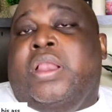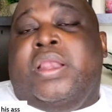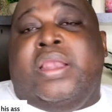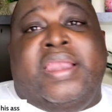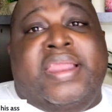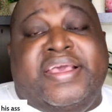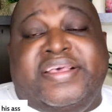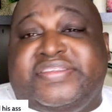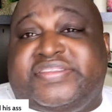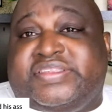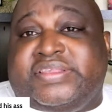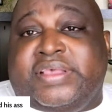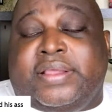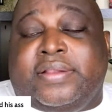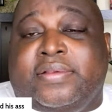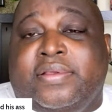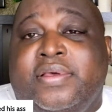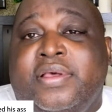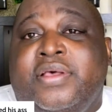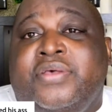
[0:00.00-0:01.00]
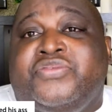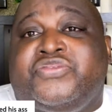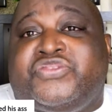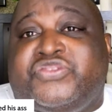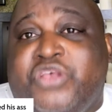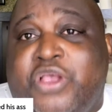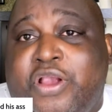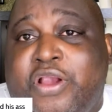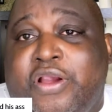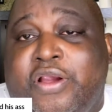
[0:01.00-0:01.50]
Listen,
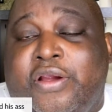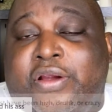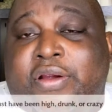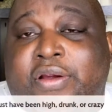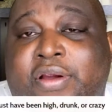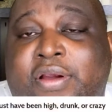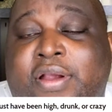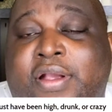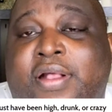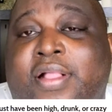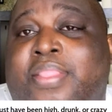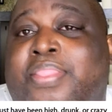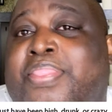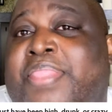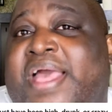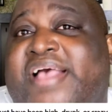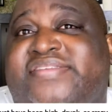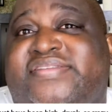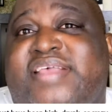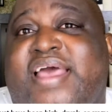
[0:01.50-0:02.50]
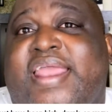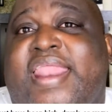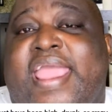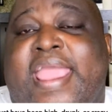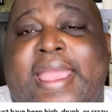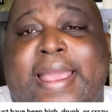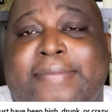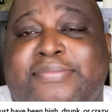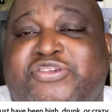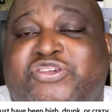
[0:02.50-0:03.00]
sir, that's not
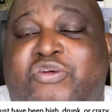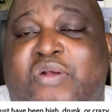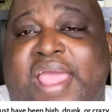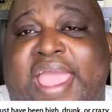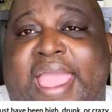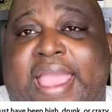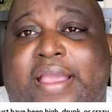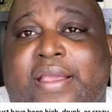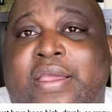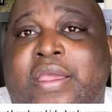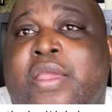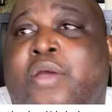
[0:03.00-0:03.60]
Amtrak,